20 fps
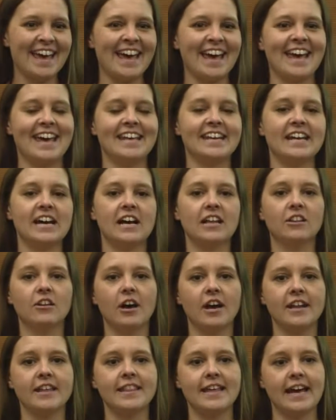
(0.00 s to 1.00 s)
And a
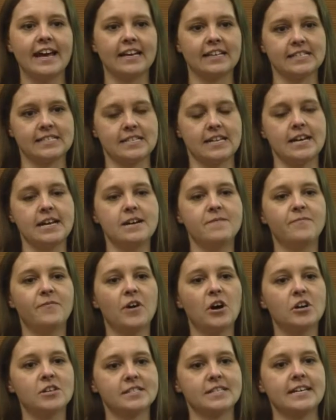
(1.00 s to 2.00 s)
lot of that um,
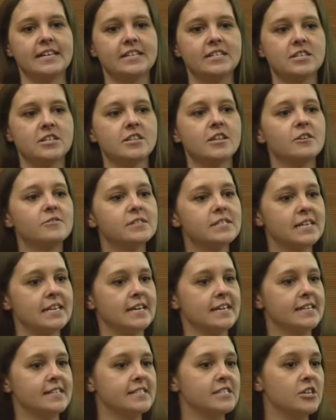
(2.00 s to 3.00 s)
falls into those
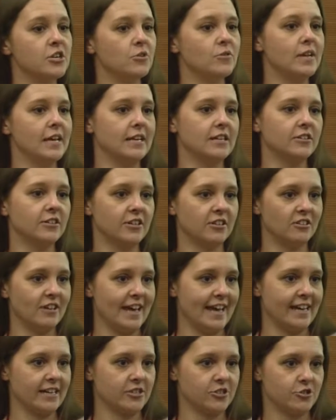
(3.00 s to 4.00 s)
kids who need a little
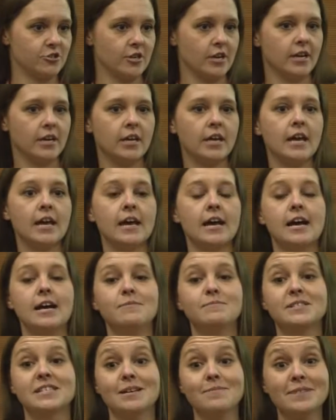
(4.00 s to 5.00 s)
extra.
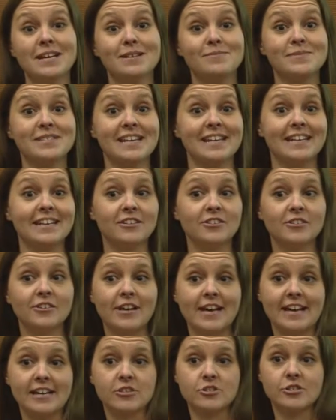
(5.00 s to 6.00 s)
Um, sometimes they need a little
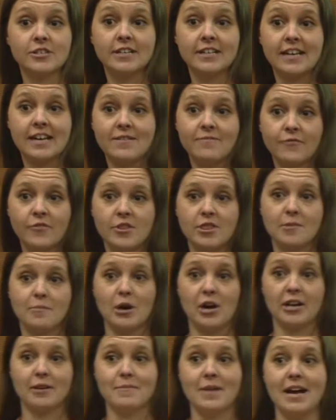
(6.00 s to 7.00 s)
extra to come from the
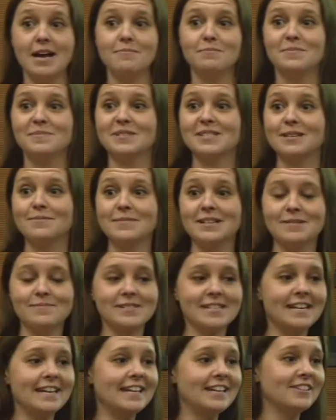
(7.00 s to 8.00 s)
bottom up. Sometimes
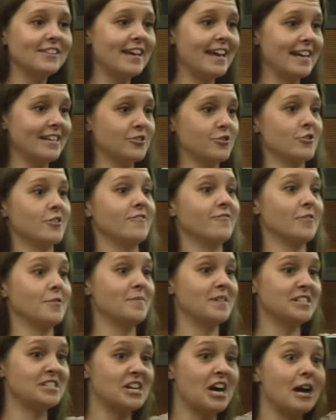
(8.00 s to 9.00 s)
they need a little extra
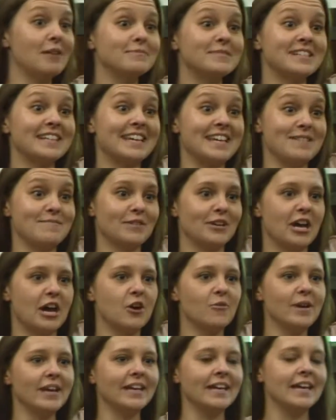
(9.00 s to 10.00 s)
from the top to keep
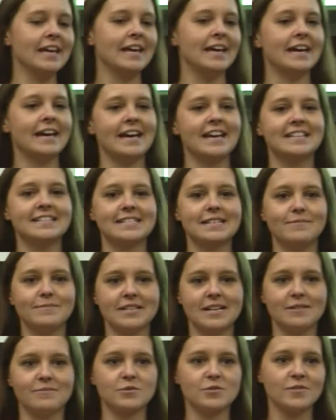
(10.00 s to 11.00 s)
going. And
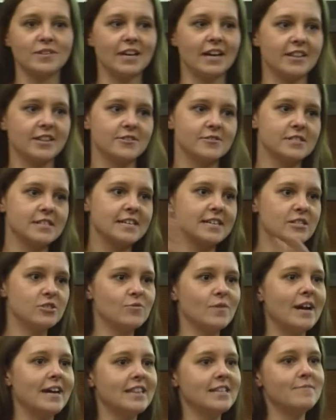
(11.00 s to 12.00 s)
sometimes we got those kids
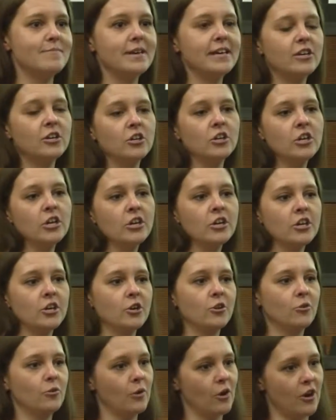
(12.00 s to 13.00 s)
right in the middle
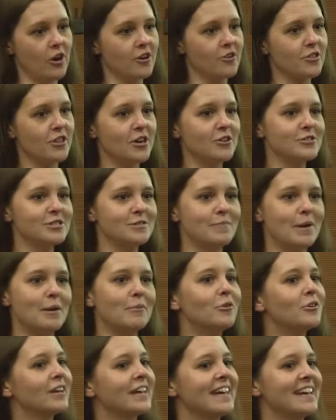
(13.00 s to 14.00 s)
who are those
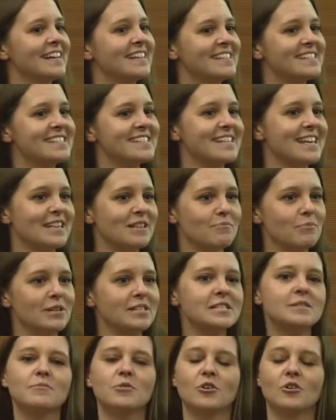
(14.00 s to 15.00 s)
bubble kids that the
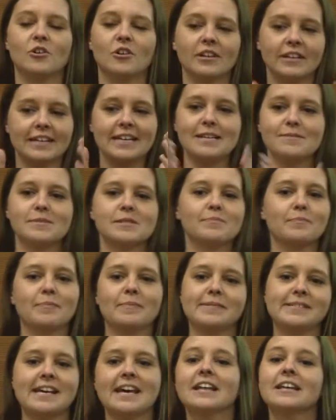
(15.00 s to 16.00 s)
principal keeps
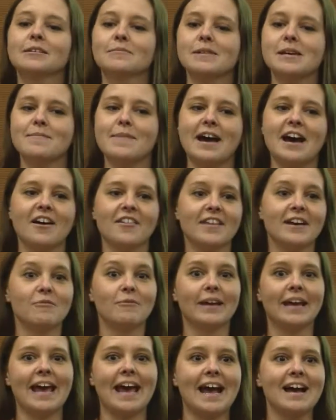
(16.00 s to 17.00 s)
telling me about that
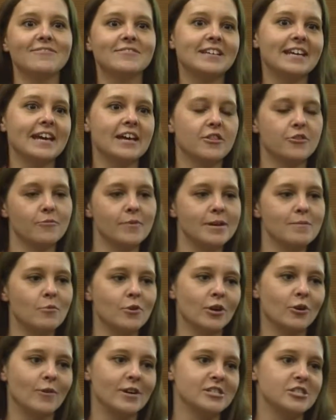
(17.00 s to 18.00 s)
we have to get three
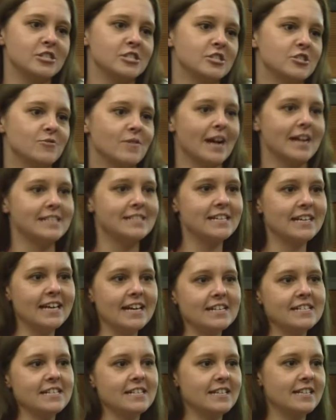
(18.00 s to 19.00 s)
more questions right to
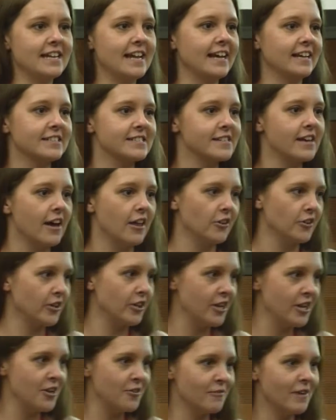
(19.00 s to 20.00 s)
get to the next color,
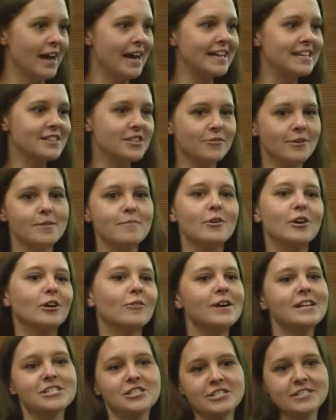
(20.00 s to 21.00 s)
right? Three more
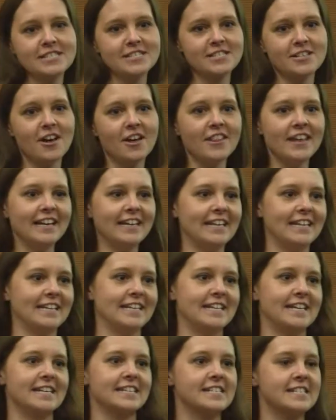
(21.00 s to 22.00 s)
questions is all they needed
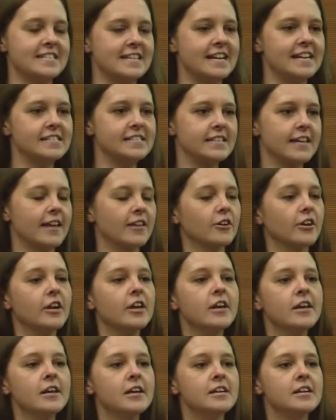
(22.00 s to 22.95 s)
to get to the next color.